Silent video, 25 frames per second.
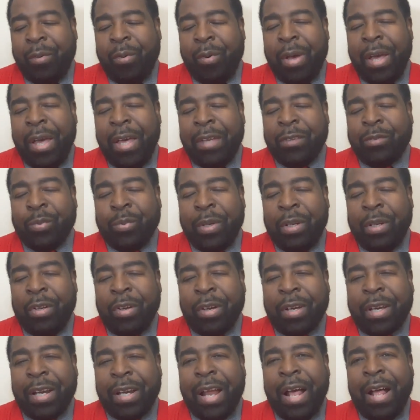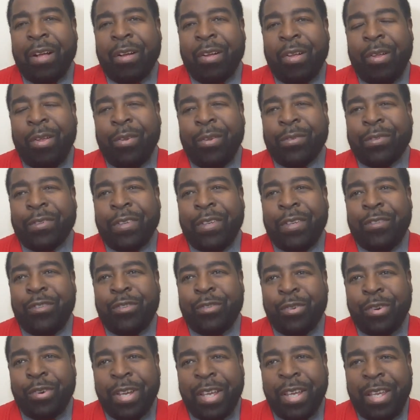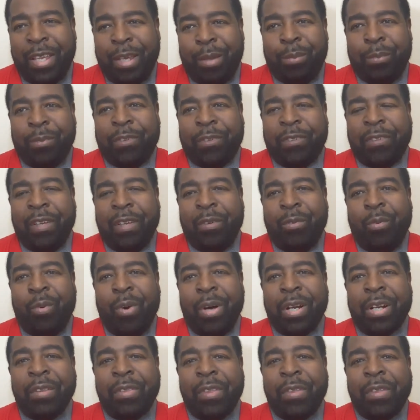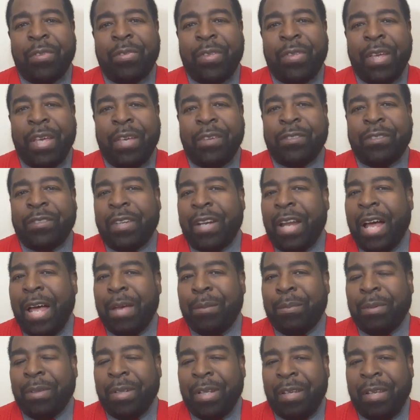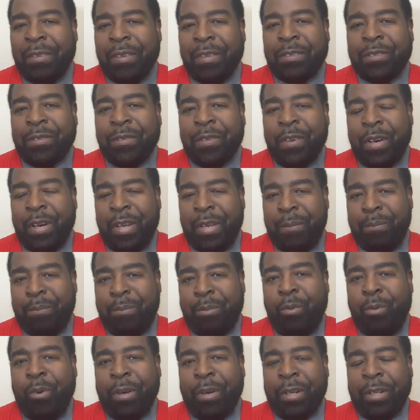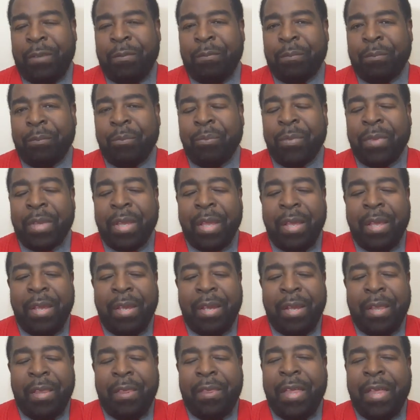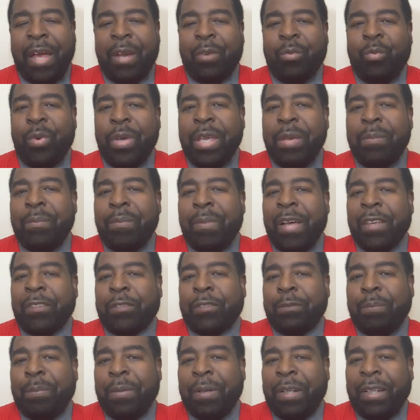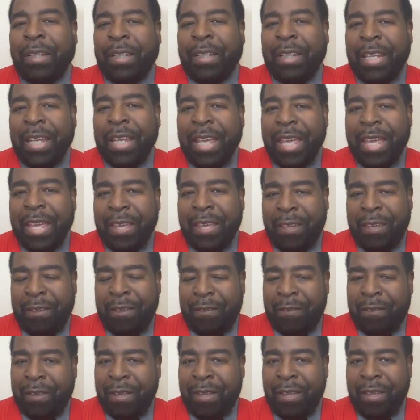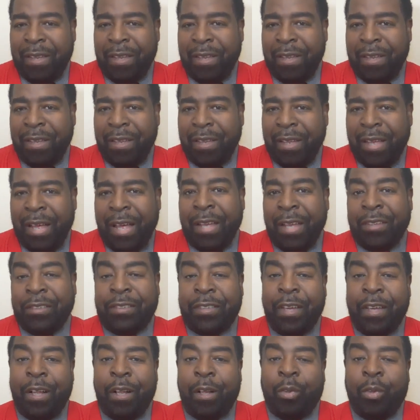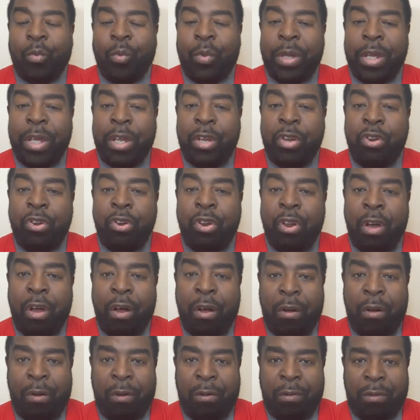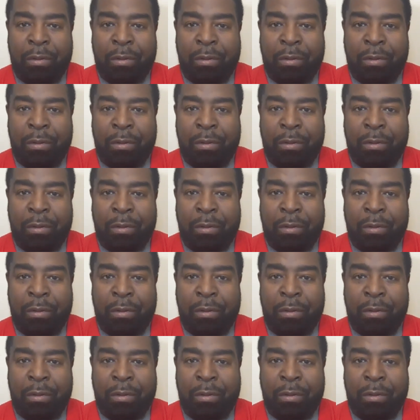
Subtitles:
as we look at our goals and dreams, one of the things that I believe that's very important, that we must believe until we know.